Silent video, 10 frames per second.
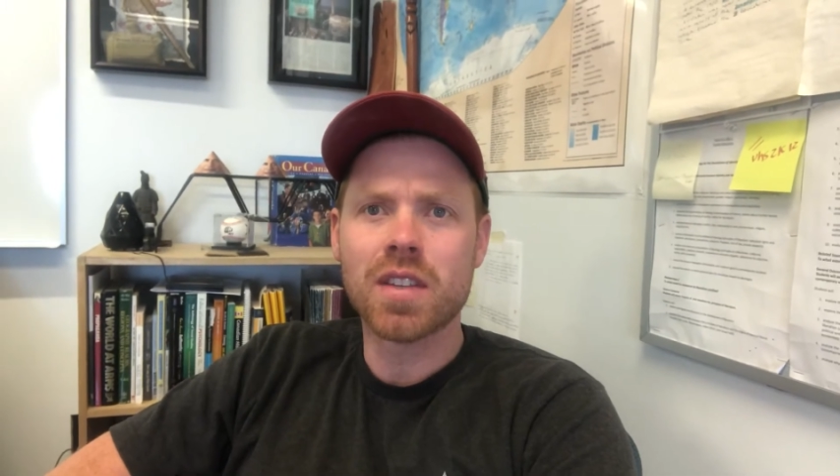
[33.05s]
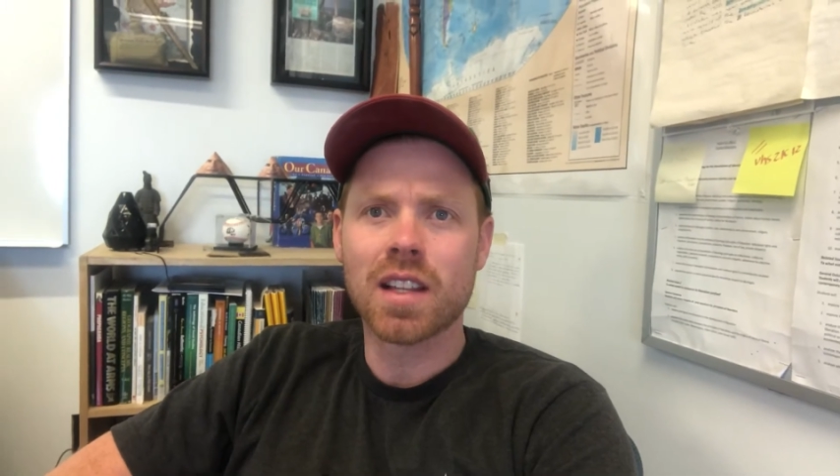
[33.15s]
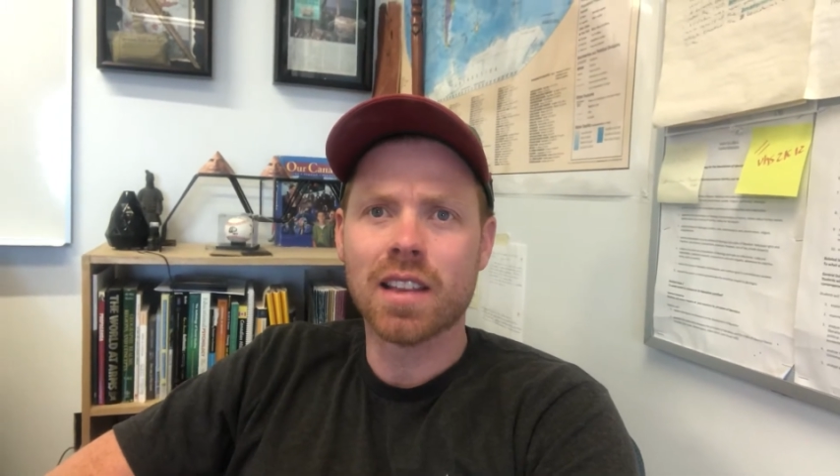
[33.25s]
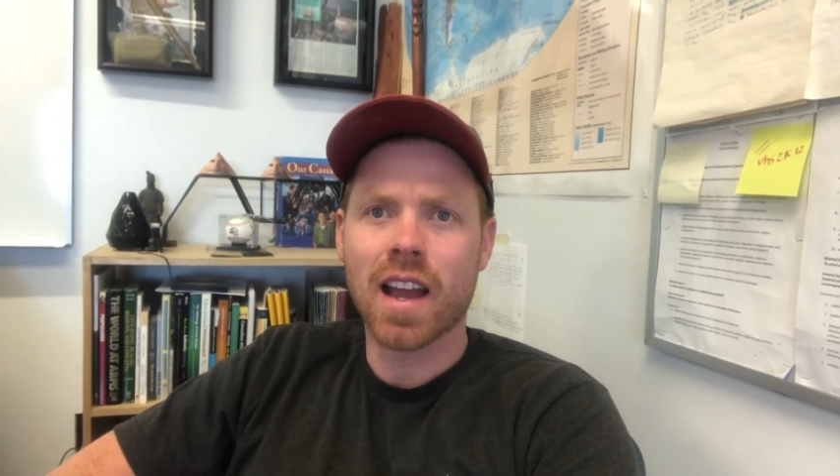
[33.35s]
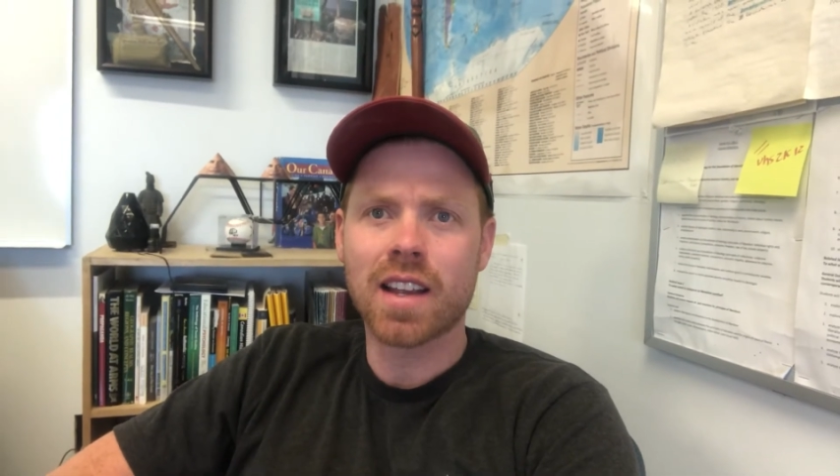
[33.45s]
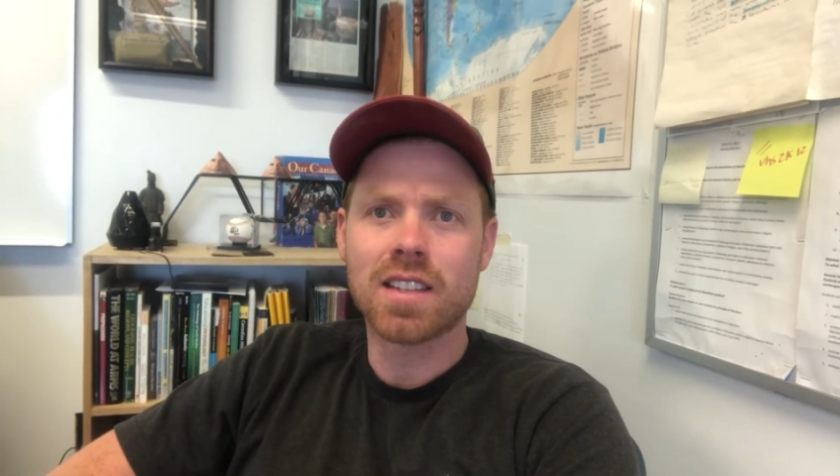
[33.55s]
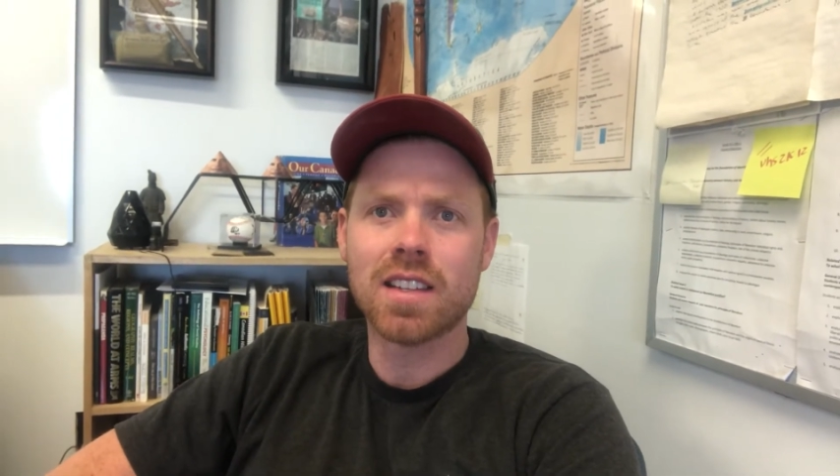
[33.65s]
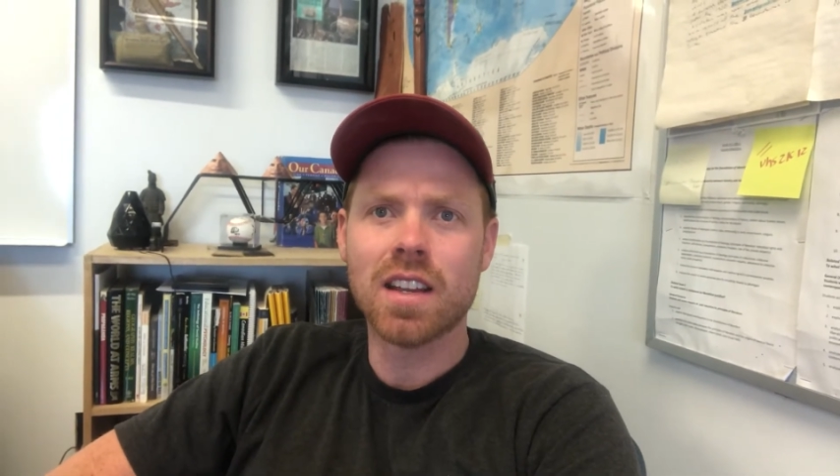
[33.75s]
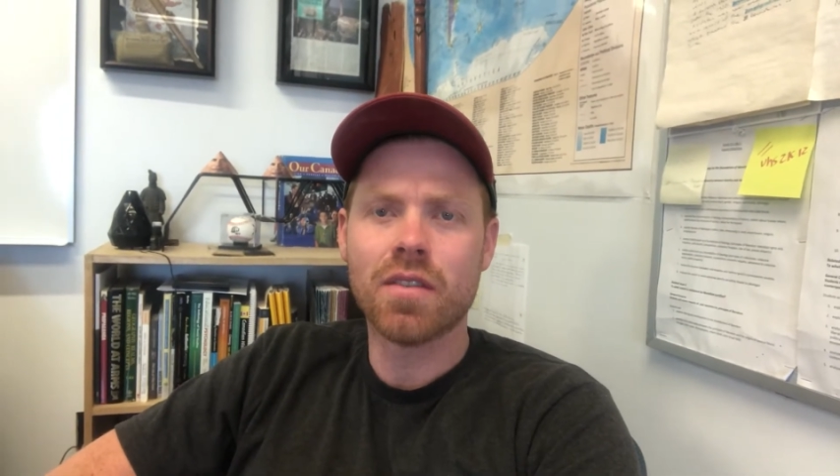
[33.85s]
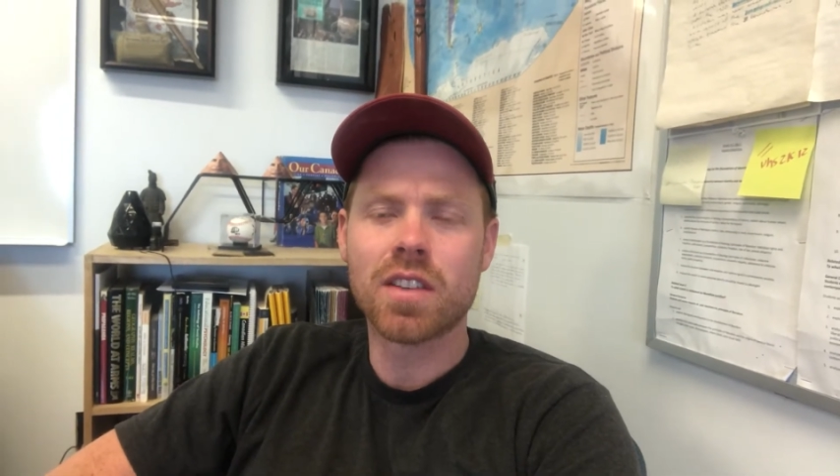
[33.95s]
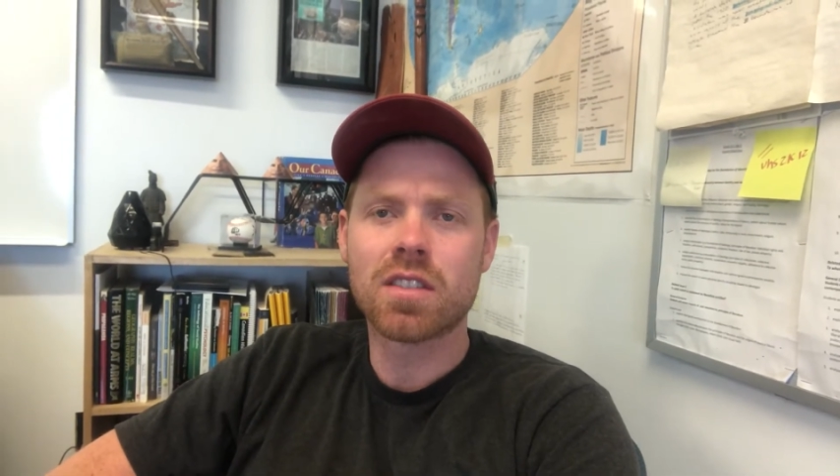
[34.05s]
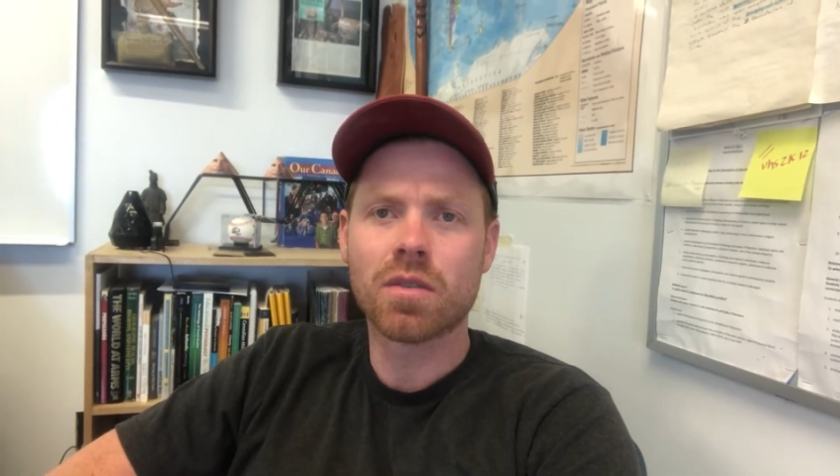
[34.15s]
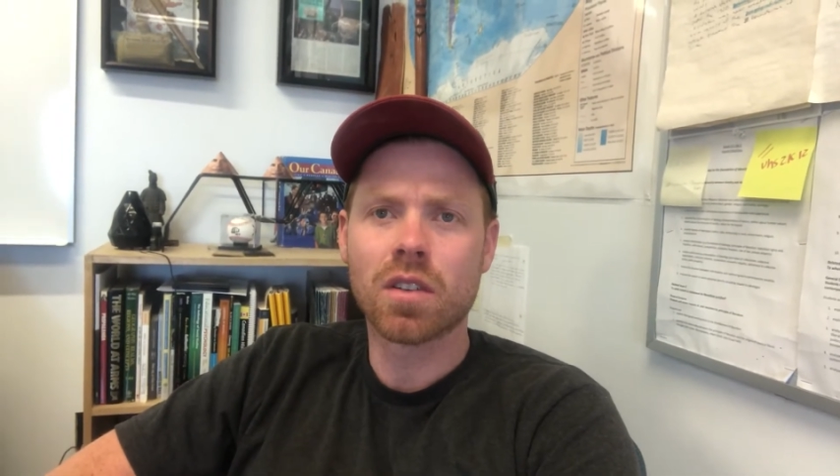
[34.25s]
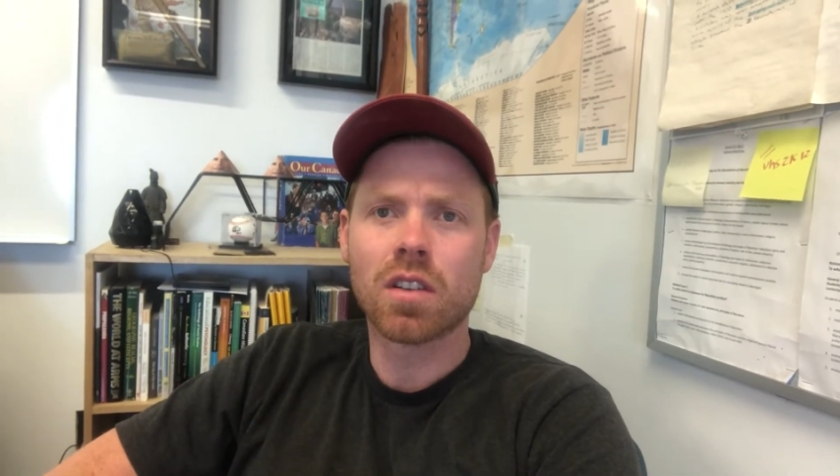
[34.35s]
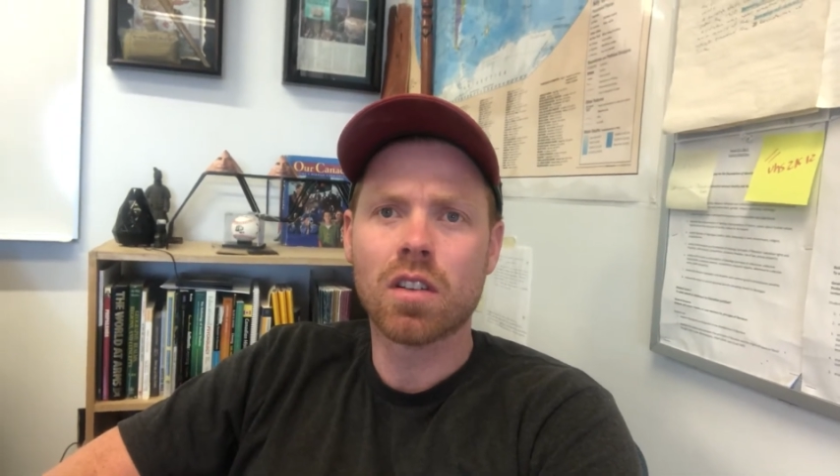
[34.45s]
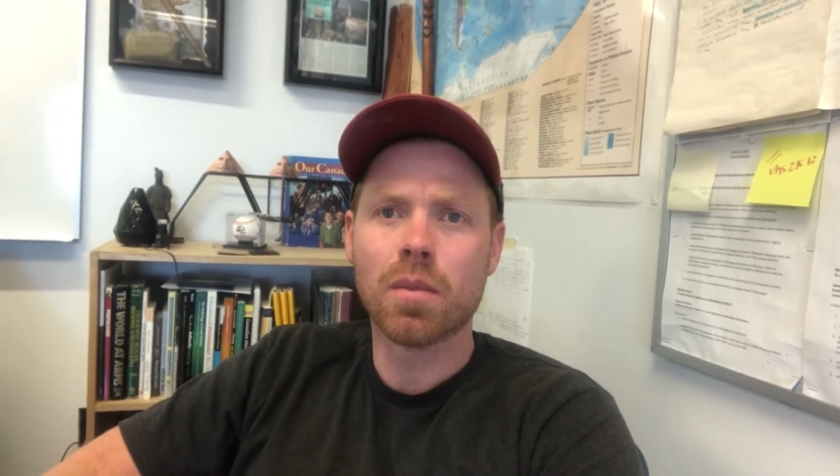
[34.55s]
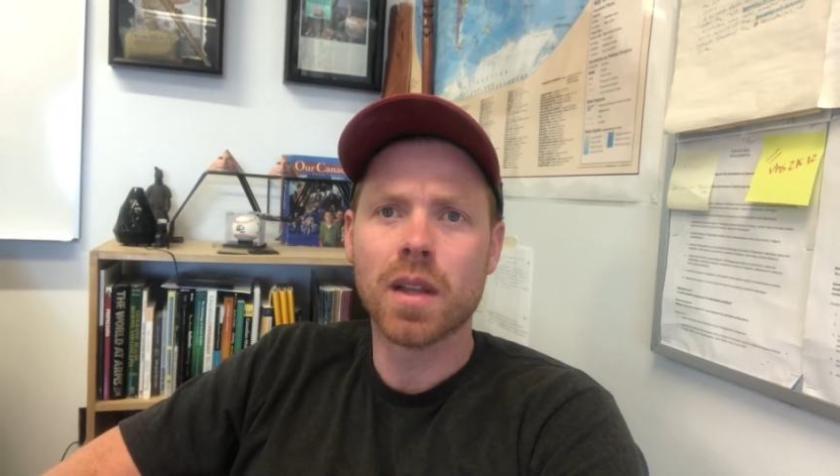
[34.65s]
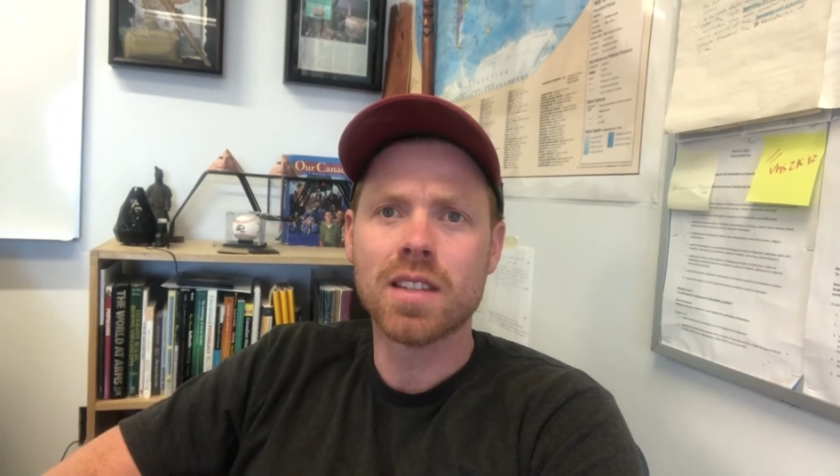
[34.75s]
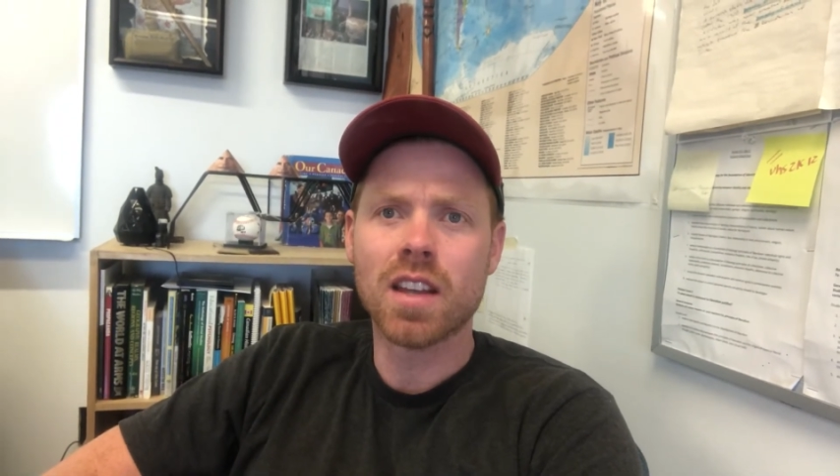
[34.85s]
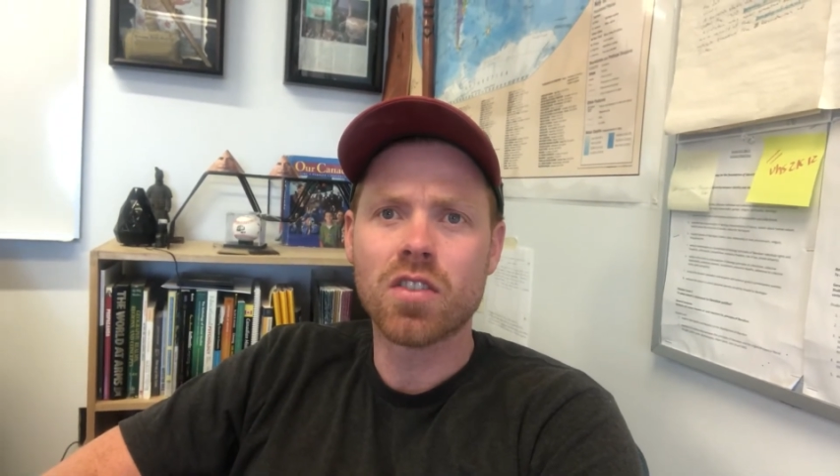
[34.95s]
is a legacy of historical
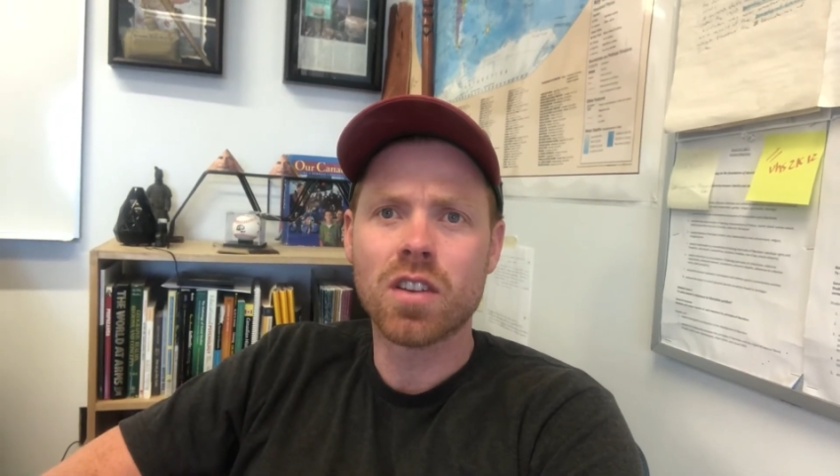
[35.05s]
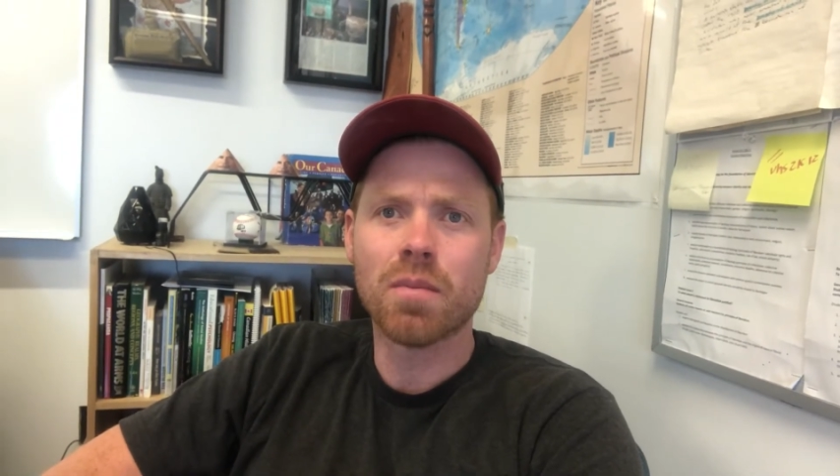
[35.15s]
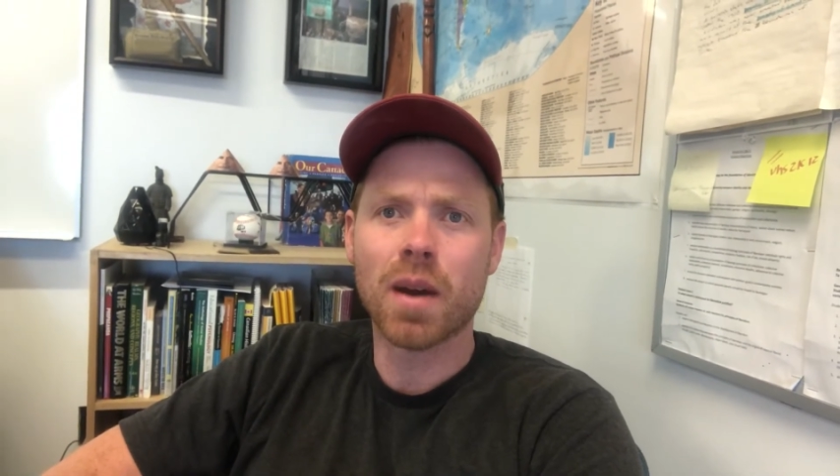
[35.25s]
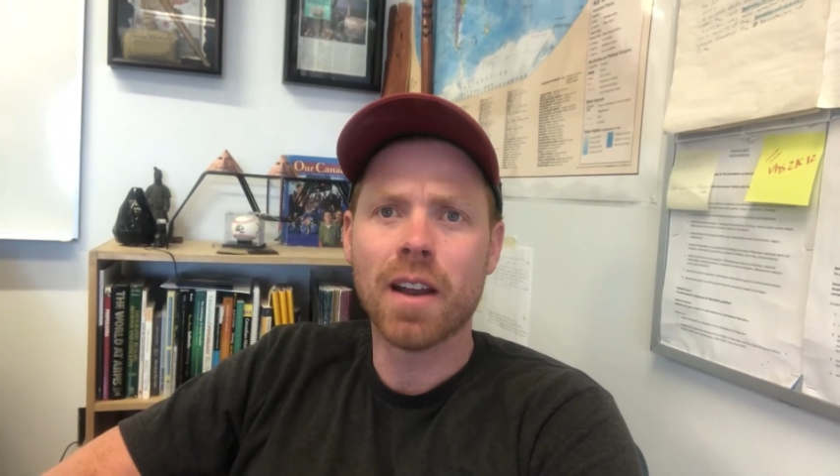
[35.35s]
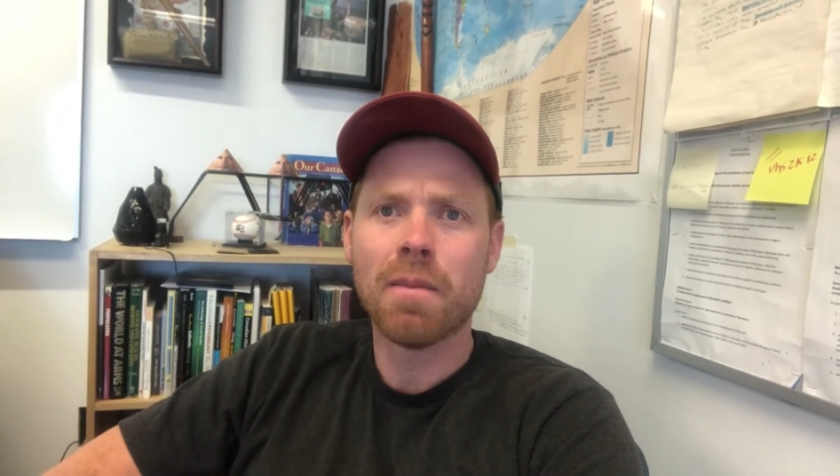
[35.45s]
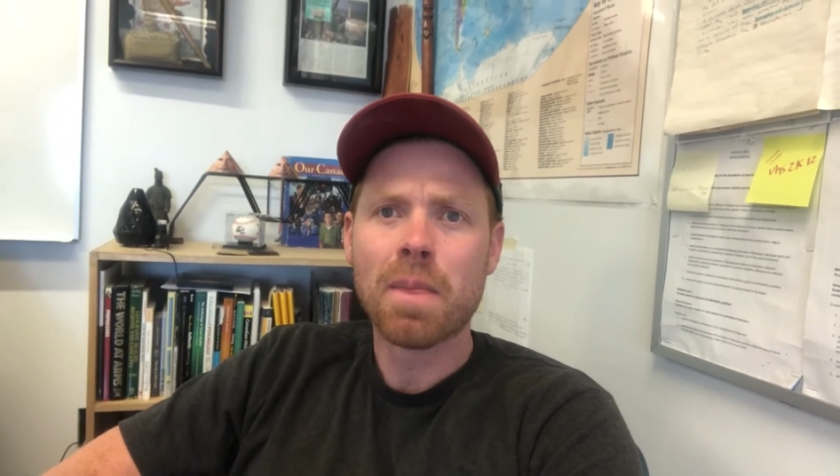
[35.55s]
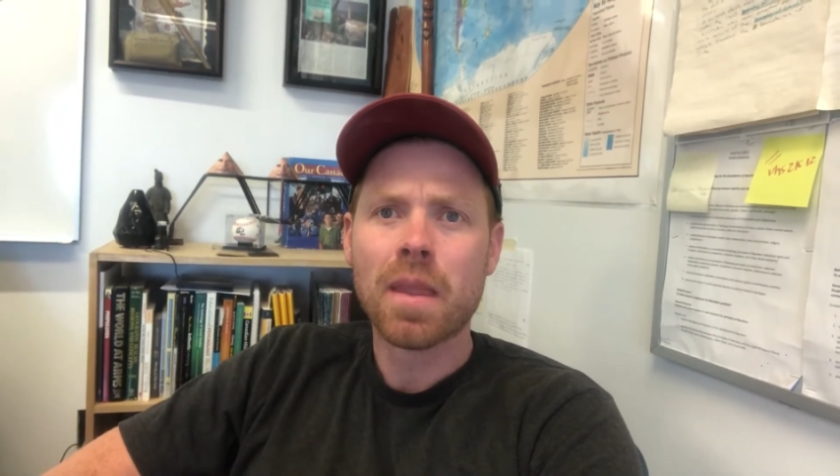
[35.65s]
globalization, but